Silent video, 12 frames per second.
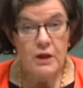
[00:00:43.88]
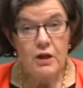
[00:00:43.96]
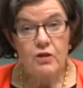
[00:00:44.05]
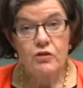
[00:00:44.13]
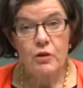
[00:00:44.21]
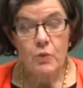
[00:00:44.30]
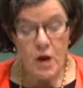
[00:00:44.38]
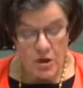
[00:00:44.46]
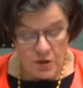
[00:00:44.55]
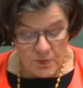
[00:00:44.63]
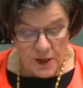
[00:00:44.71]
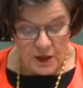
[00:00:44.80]
So while
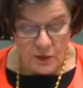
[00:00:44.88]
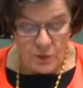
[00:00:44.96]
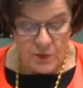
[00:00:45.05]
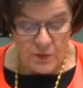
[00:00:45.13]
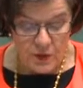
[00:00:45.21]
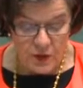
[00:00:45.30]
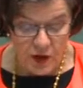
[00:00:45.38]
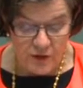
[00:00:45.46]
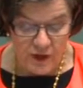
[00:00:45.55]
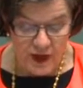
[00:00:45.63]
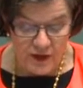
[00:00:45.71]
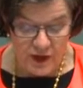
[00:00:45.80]
the men and women of
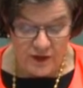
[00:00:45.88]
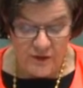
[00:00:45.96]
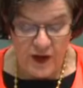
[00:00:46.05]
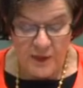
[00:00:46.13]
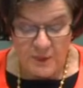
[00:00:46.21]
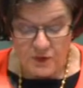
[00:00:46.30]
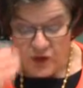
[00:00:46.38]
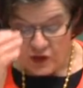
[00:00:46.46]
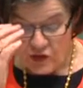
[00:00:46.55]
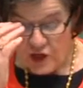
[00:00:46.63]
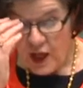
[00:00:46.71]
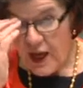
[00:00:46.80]
ADF are
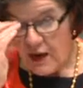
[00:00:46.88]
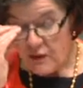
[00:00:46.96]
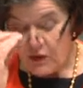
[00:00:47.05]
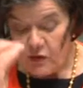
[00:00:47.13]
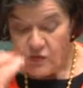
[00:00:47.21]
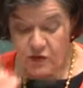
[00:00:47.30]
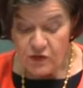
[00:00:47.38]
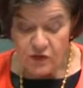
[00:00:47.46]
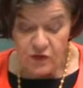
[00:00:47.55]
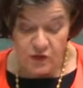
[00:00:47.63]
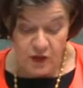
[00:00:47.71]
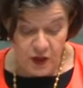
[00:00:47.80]
protecting our
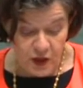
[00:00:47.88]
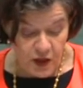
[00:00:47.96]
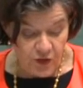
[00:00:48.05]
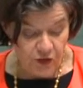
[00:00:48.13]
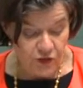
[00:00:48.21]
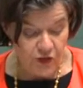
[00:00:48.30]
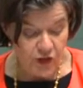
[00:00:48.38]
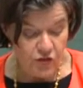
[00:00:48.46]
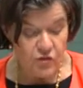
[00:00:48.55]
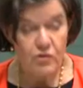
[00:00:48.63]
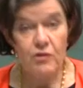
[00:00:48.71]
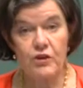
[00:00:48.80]
interests, it's
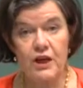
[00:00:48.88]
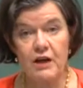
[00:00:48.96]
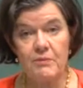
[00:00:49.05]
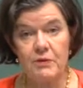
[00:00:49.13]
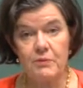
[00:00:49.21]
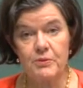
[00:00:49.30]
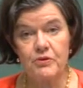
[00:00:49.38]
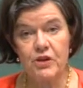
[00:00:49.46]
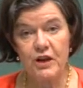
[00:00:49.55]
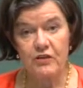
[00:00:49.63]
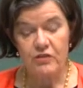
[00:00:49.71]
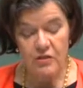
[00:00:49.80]
essential the government
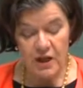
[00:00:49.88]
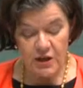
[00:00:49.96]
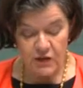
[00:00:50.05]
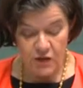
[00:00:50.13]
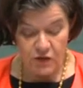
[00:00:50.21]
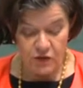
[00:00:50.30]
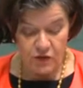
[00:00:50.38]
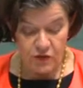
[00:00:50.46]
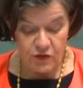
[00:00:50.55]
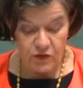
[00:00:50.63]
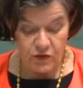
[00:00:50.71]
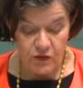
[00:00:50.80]
protects their
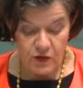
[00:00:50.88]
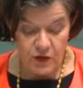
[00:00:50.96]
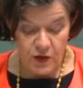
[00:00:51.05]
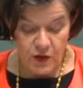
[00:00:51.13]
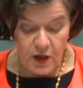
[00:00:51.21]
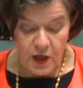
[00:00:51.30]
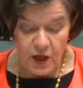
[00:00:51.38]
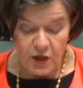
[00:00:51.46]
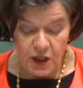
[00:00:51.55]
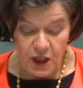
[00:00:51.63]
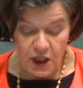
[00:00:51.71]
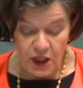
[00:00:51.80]
interests. And a
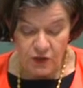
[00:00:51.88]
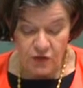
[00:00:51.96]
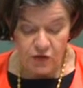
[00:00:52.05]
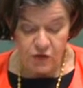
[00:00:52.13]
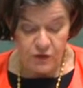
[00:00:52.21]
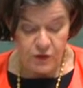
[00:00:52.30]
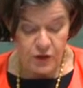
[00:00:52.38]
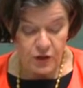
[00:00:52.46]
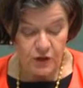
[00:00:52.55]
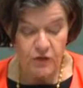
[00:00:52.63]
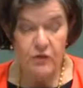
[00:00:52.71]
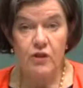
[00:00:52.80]
key interest of
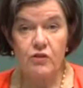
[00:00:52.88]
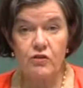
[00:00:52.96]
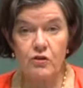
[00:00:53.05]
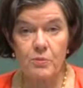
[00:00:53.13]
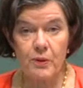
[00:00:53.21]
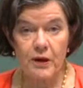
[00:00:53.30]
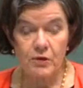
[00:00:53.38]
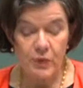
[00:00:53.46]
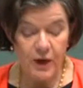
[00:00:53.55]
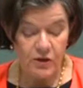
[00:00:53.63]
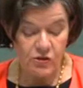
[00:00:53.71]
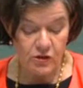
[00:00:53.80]
workers is
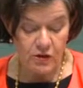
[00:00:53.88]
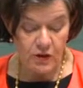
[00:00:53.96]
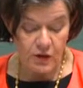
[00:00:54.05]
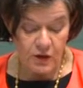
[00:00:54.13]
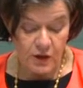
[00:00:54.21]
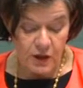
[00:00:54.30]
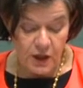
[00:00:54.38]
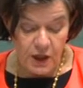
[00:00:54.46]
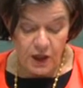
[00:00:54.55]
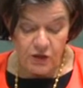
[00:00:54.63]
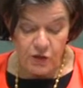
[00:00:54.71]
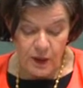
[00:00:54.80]
superannuation.
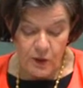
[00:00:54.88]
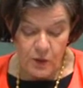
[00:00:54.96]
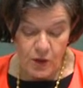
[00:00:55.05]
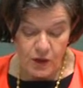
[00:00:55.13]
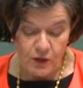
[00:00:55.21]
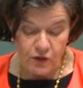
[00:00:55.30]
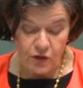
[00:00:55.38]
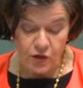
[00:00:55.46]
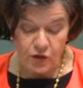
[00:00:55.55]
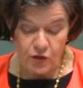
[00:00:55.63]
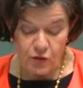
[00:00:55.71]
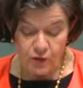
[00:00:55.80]
It is the way workers can
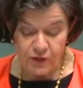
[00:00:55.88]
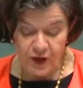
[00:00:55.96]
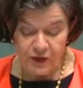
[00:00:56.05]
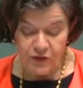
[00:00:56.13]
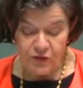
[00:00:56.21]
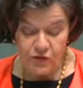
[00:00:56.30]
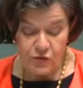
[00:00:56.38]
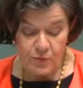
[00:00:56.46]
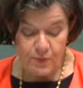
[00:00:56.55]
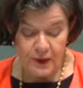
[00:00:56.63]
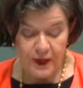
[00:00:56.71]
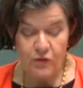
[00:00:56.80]
accrue funds to
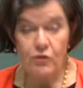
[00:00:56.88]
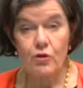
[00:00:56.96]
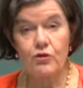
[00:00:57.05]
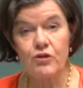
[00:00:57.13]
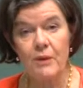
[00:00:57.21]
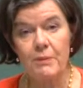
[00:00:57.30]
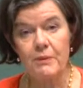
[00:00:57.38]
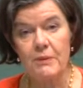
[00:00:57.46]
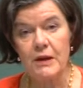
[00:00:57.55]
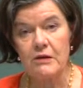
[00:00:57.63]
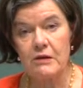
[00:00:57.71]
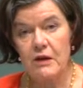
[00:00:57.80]
replace or
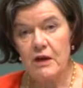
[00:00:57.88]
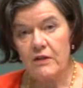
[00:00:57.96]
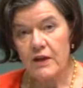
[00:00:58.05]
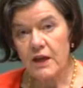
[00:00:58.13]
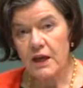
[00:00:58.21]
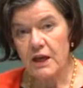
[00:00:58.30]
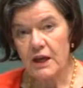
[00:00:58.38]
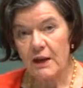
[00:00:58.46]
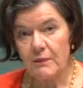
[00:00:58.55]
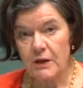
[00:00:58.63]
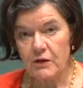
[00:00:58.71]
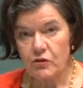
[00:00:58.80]
supplement their
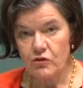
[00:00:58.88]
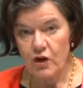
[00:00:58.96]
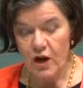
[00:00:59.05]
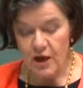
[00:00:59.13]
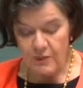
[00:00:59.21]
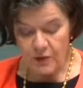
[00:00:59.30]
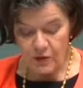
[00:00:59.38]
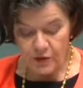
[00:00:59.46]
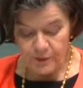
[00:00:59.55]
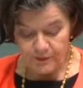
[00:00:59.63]
income in retirement.